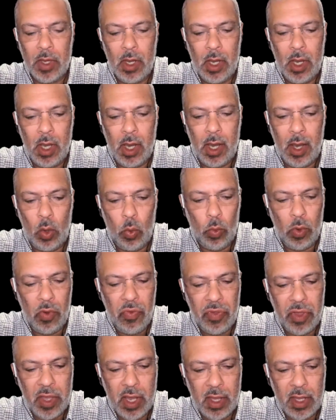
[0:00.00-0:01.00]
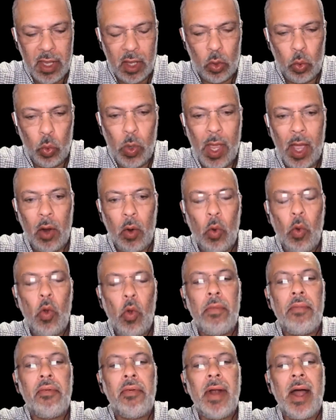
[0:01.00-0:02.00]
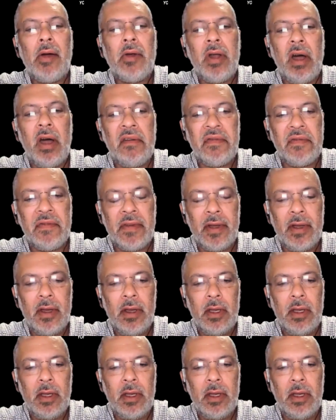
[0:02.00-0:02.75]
And one thing that we are all proud of,